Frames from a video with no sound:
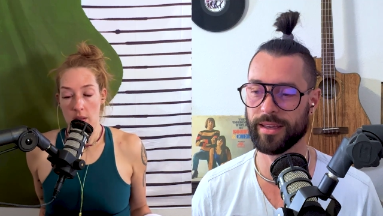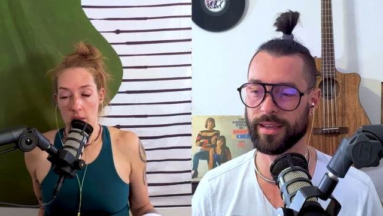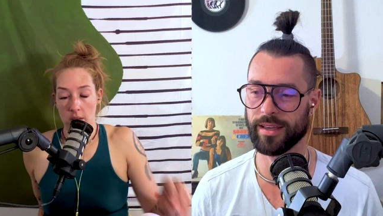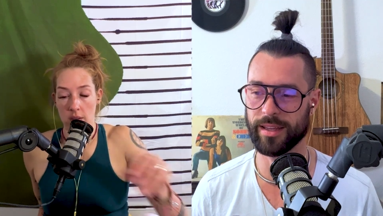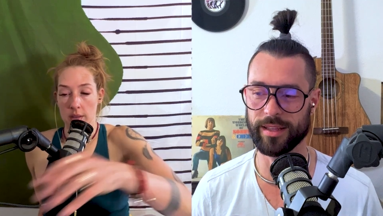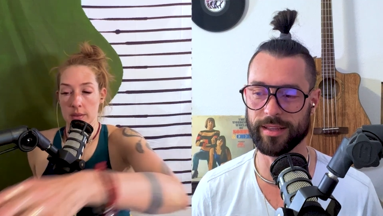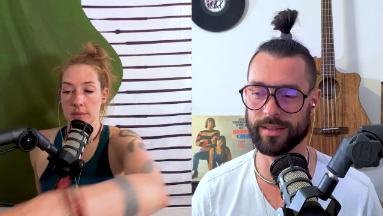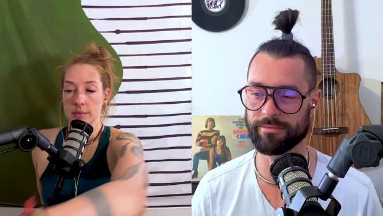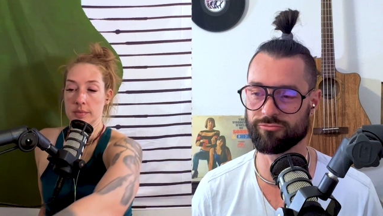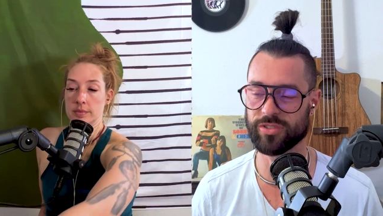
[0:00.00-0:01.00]

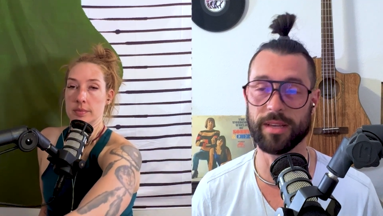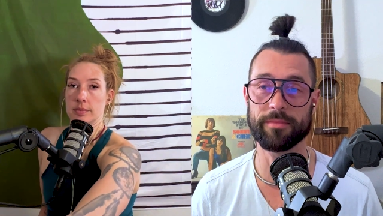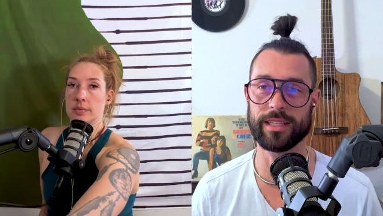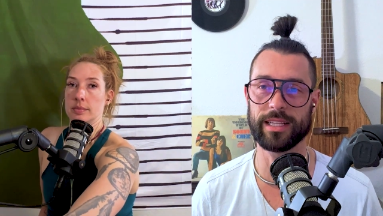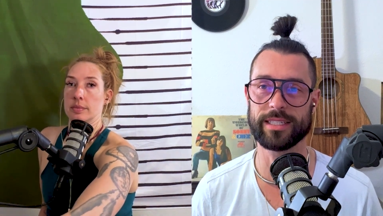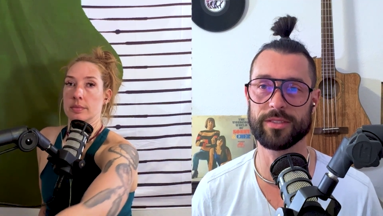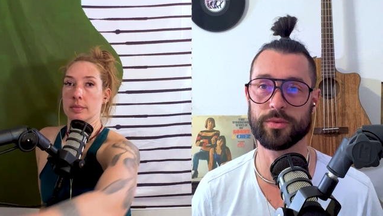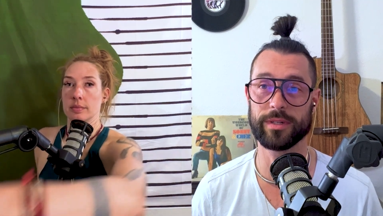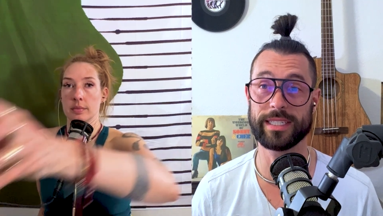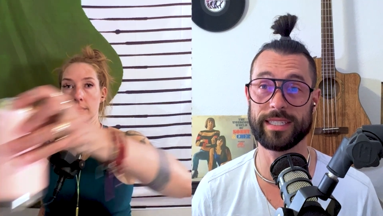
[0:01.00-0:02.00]
Speaker 1: hitting something like
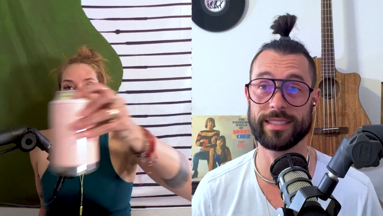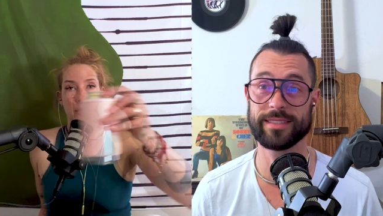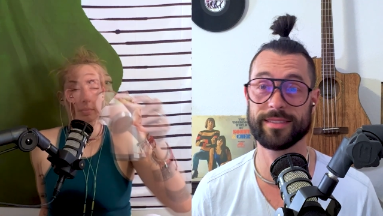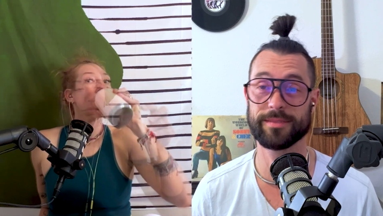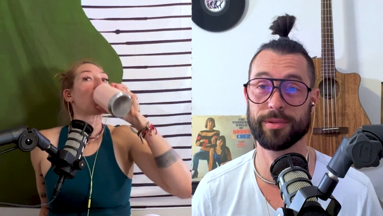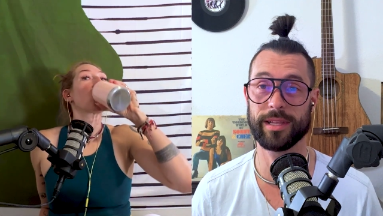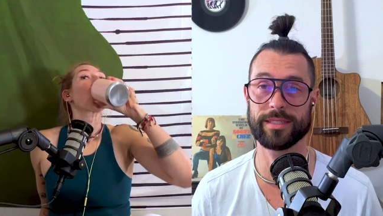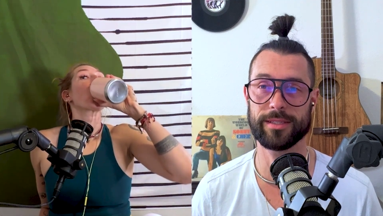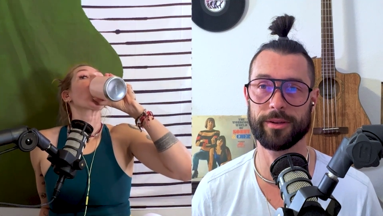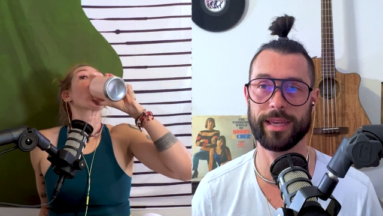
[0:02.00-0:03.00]
20
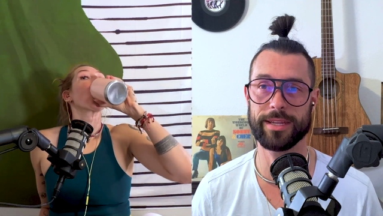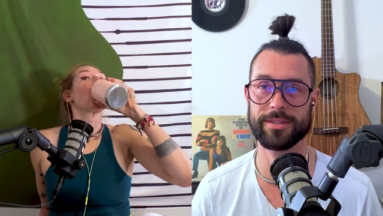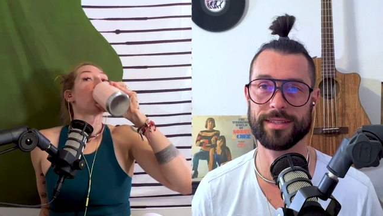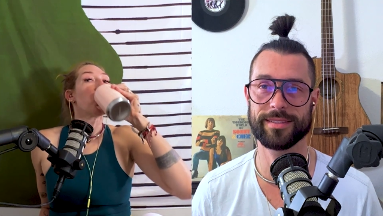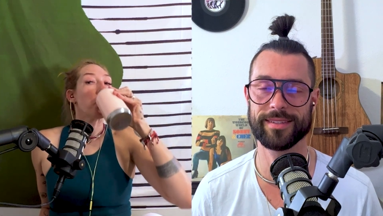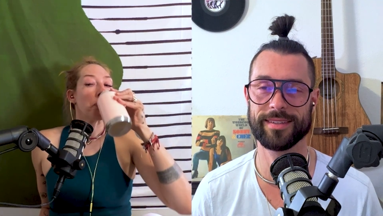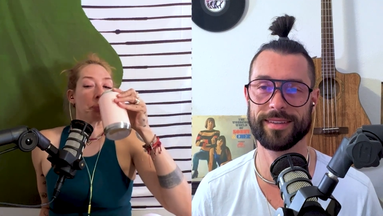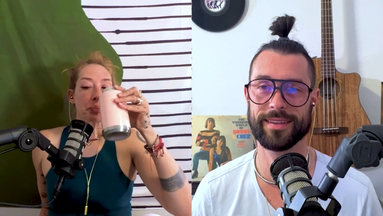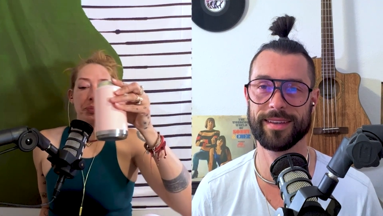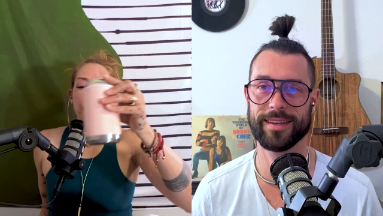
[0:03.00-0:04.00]
plus locations.
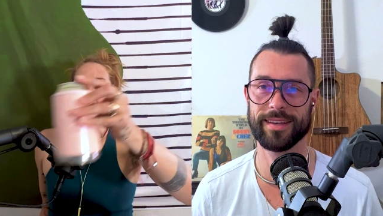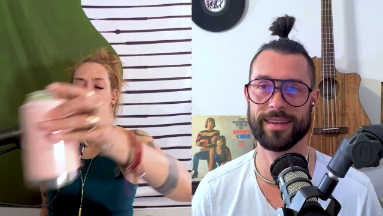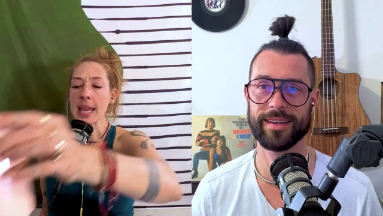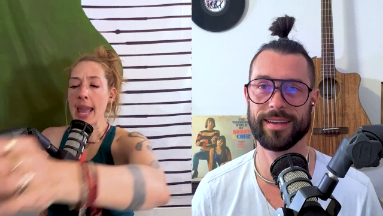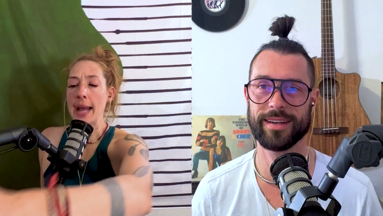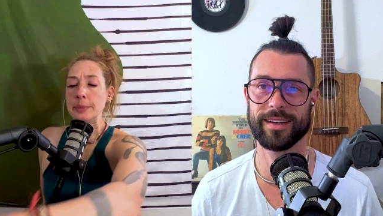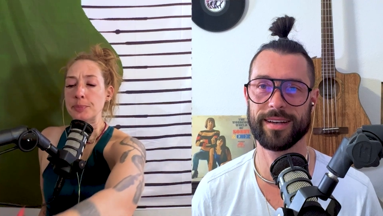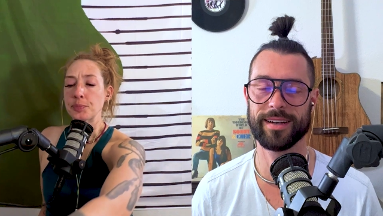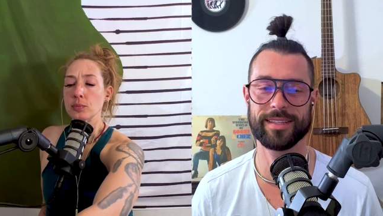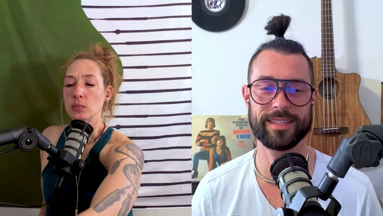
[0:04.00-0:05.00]
Yeah.
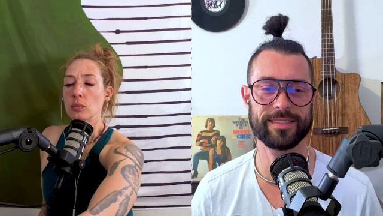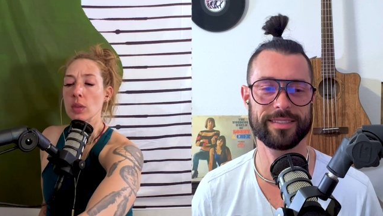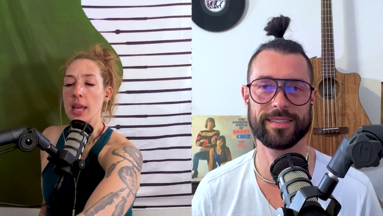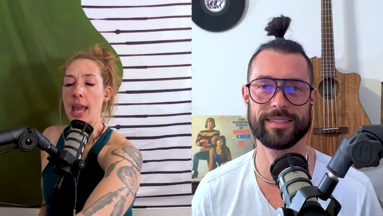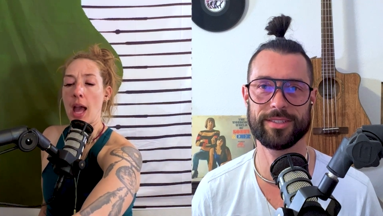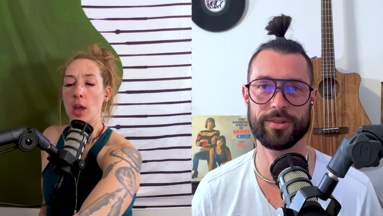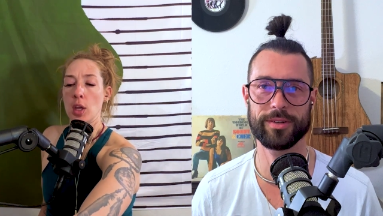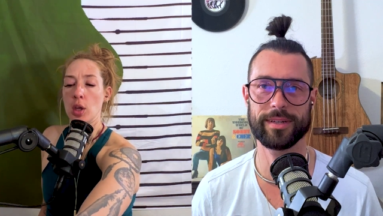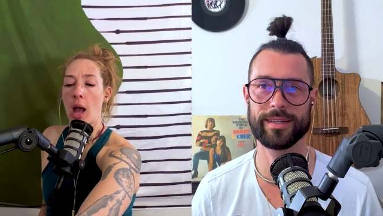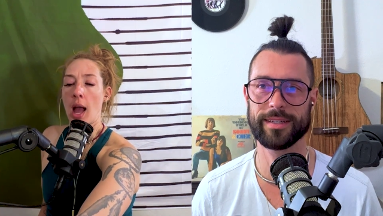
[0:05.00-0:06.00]
On this yeah.
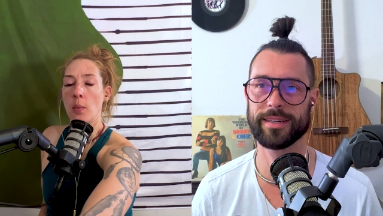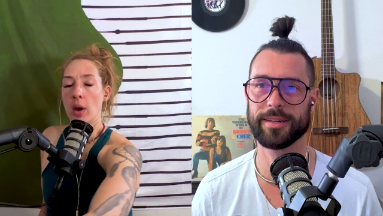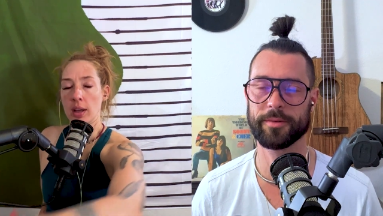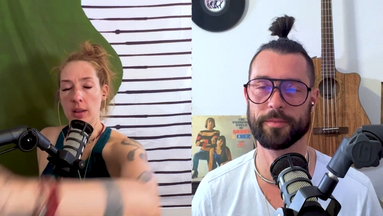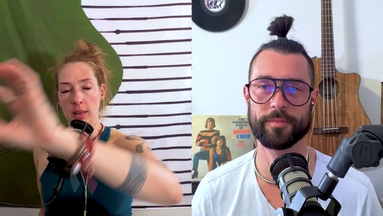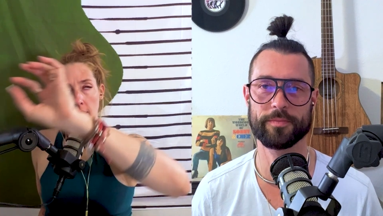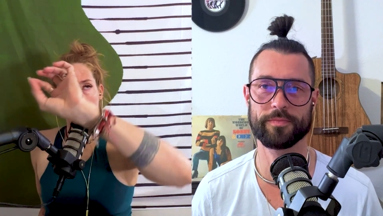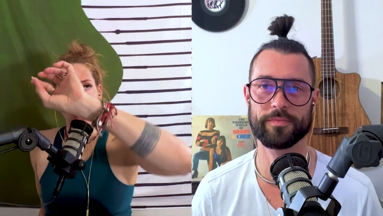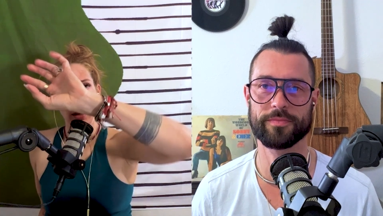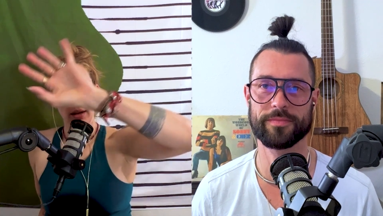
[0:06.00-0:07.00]
tour.
Speaker 2: I want to
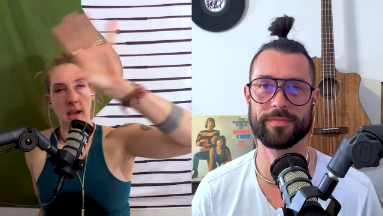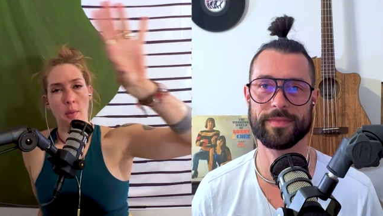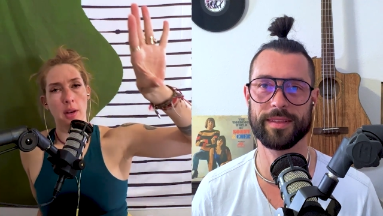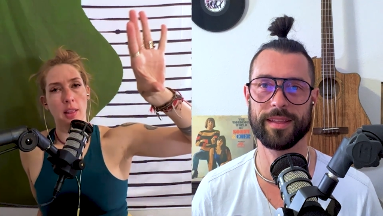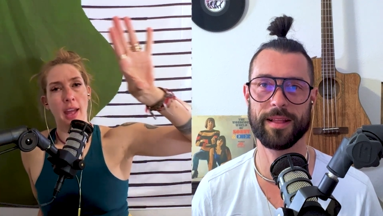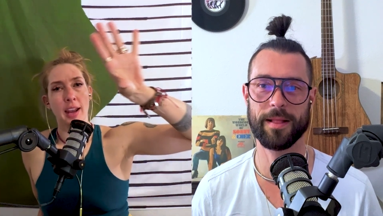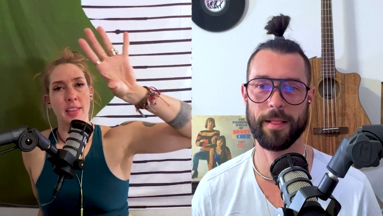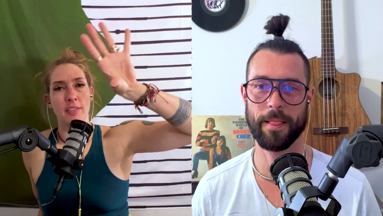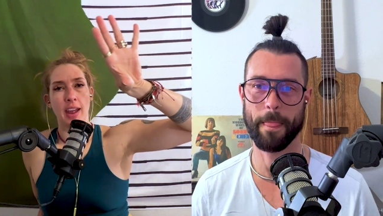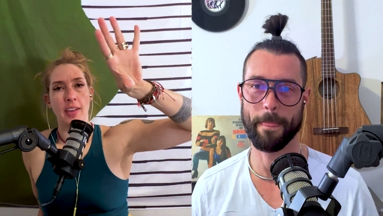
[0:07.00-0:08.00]
light I want to light
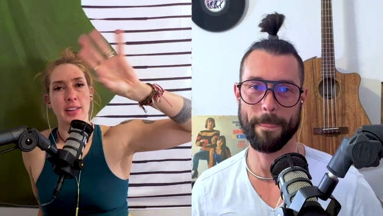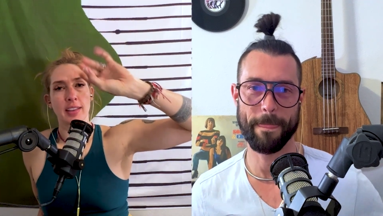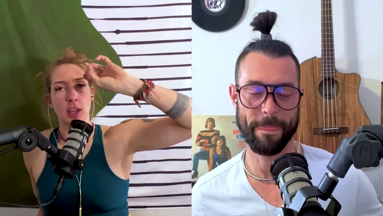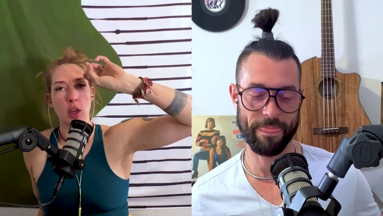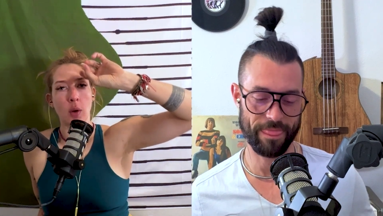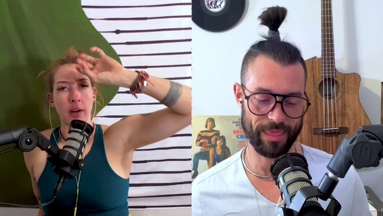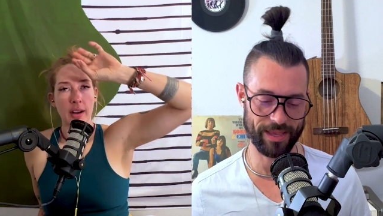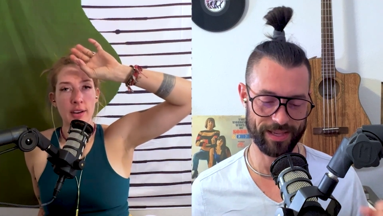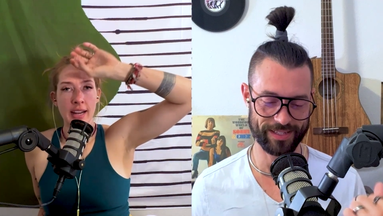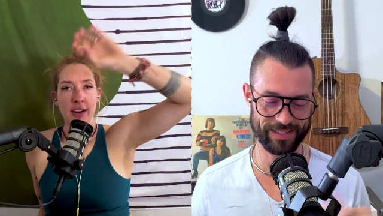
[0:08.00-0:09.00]
in the van that's like you are
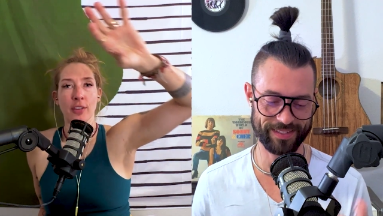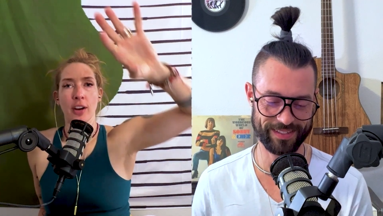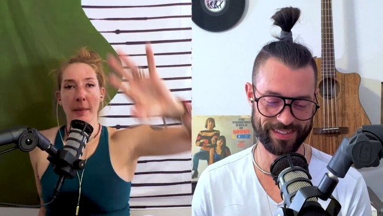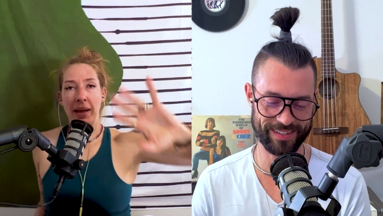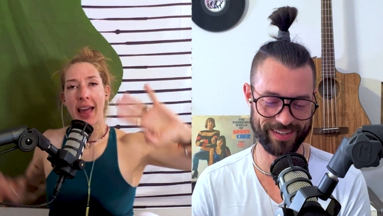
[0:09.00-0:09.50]
in Denver and I'm like